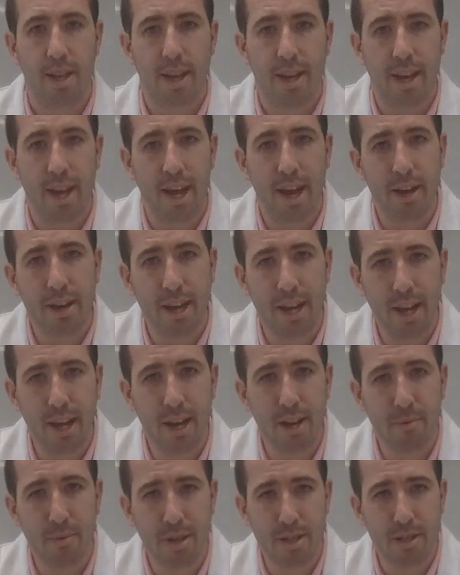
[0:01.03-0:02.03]
Now, can
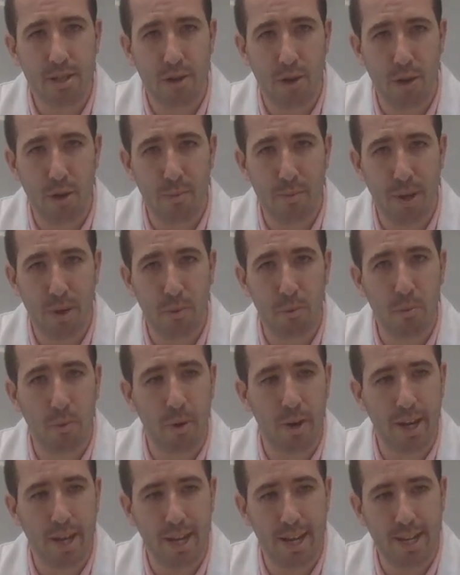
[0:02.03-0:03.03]
anyone tell me
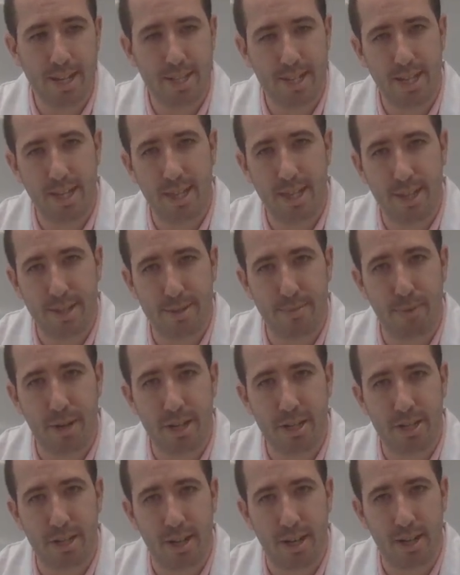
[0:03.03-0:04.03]
what is in this
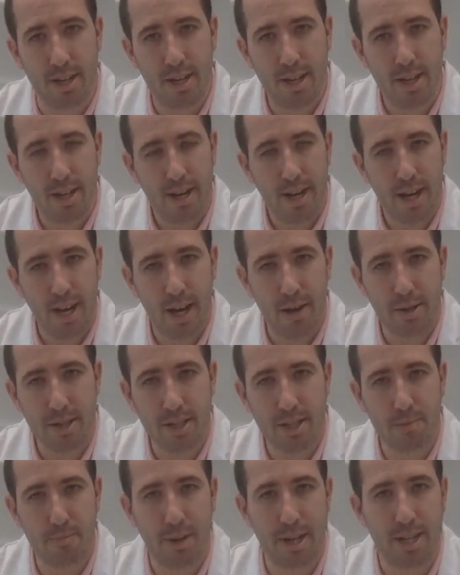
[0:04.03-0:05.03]
mixture? Now, I
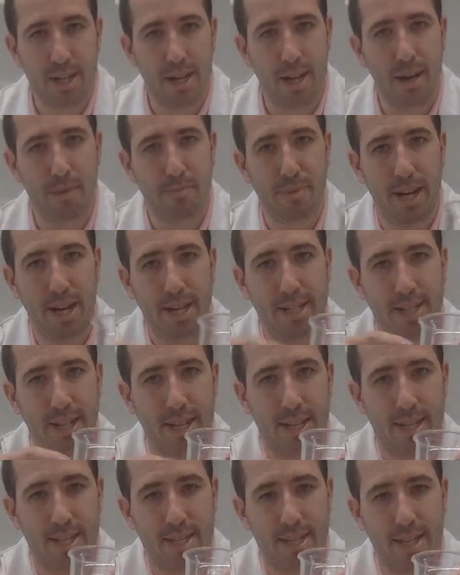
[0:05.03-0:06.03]
just picked it up, but as you
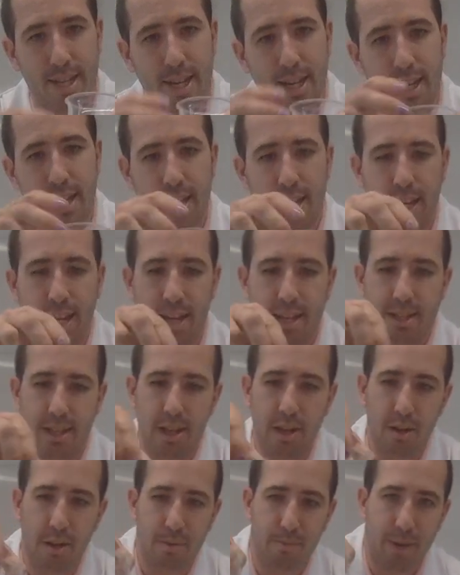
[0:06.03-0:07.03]
can see, it's a
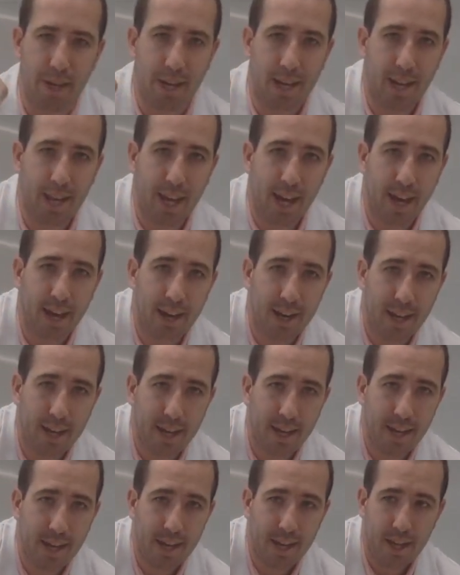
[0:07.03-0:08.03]
little bit
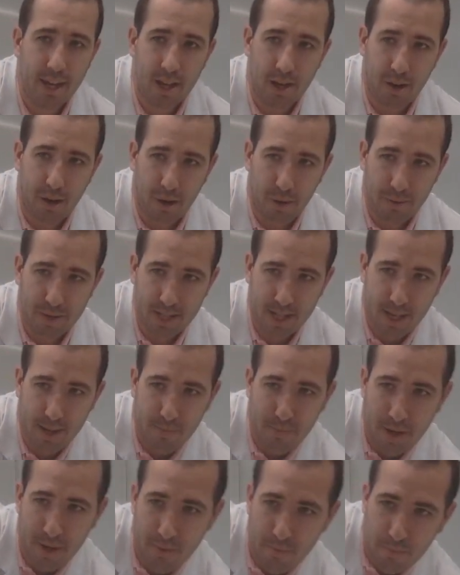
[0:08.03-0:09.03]
cloudy. Obviously, a
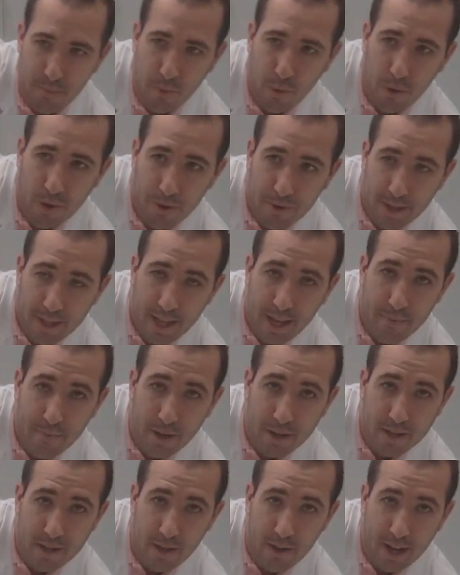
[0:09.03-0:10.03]
bit of water in there,
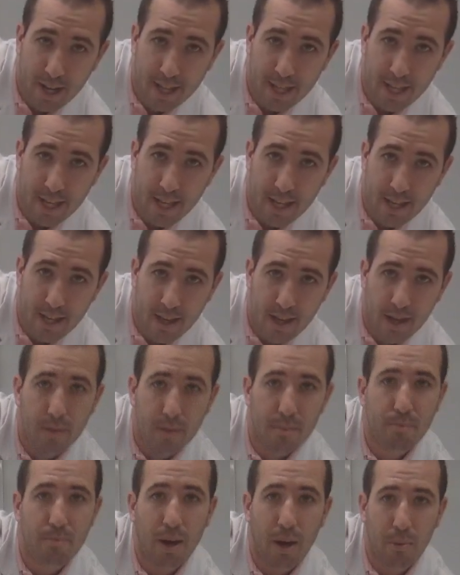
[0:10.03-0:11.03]
most likely.
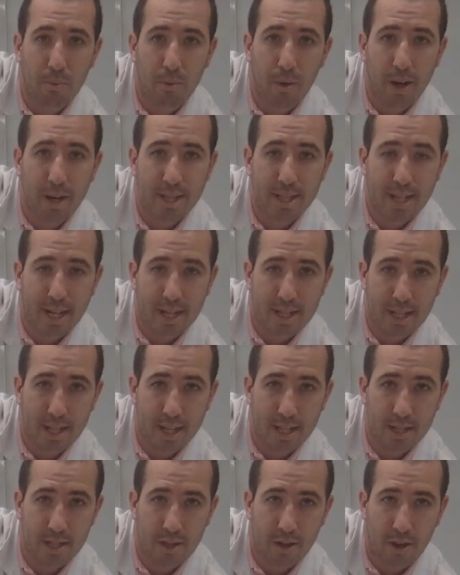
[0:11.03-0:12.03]
But what is actually
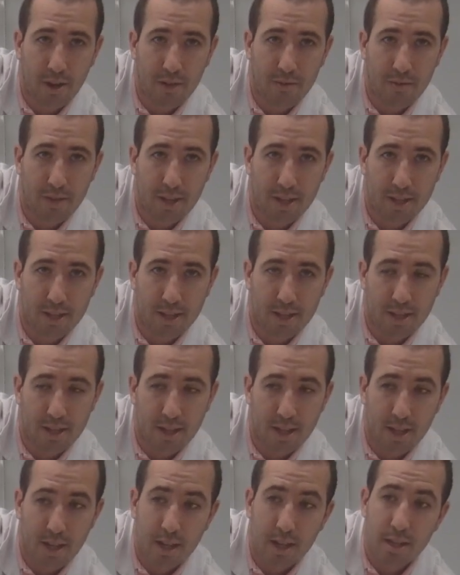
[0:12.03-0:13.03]
inside of this?
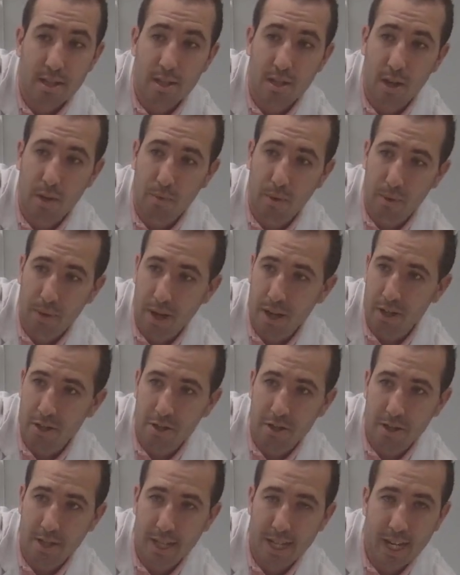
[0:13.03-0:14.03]
So what we're going
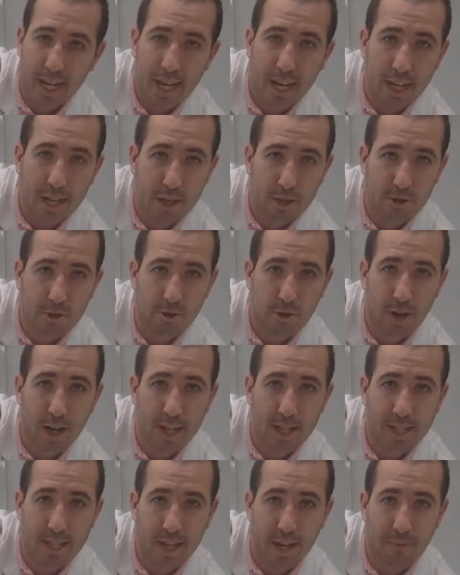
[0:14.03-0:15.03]
to do today is try
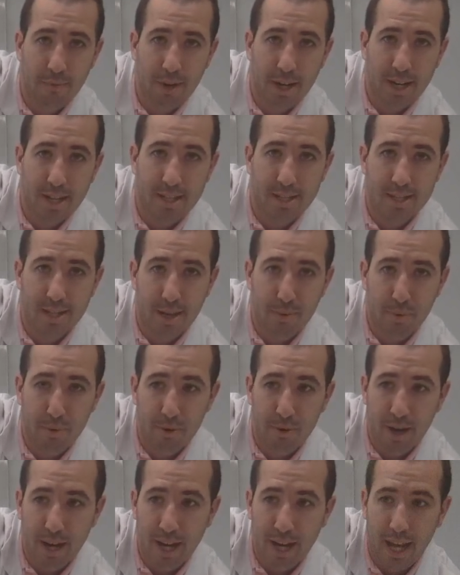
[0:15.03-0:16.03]
to see if we can
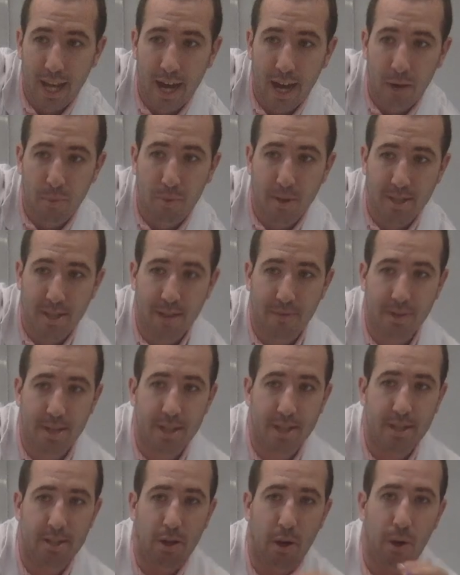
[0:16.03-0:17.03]
separate out what's ever
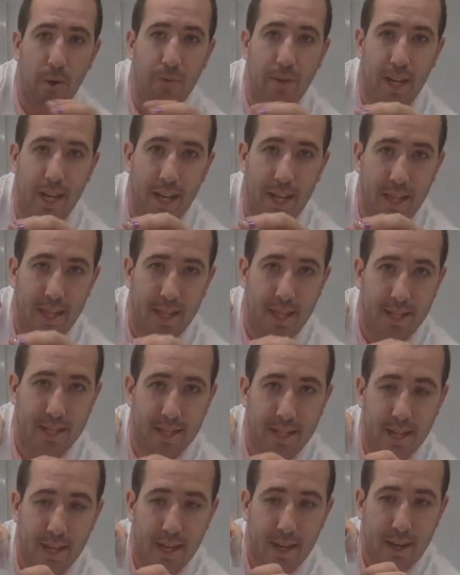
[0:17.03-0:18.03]
dissolved in
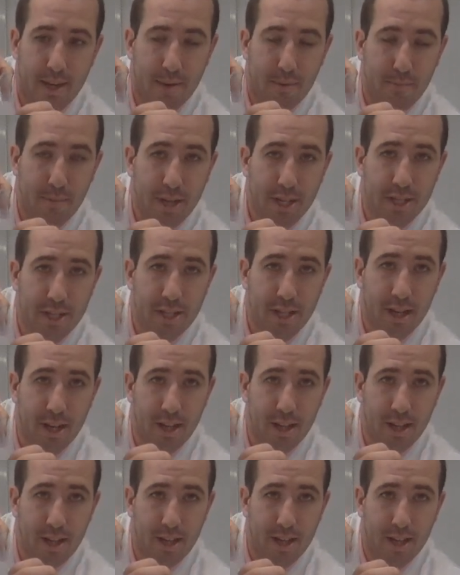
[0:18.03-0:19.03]
this
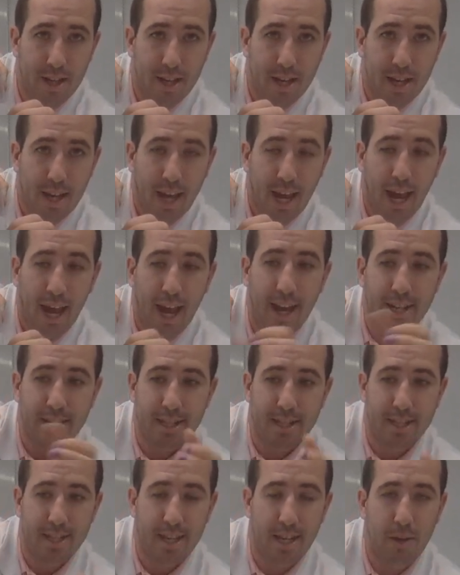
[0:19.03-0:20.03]
mixture and to
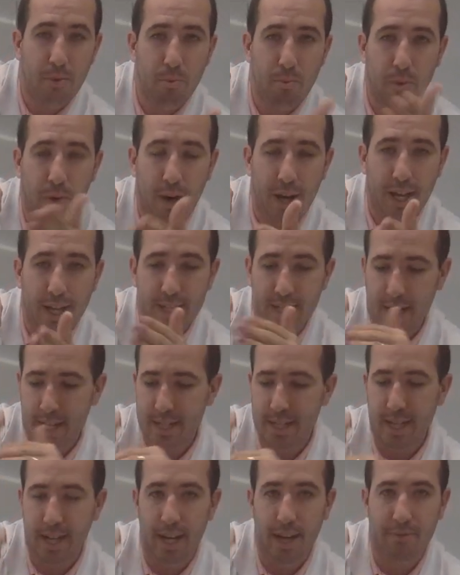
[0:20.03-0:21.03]
see what is
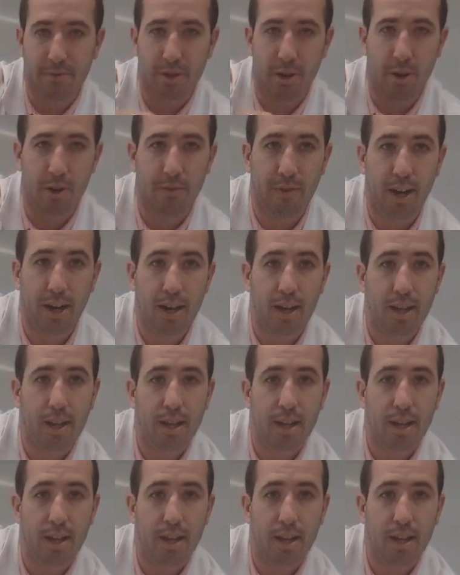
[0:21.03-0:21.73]
actually left over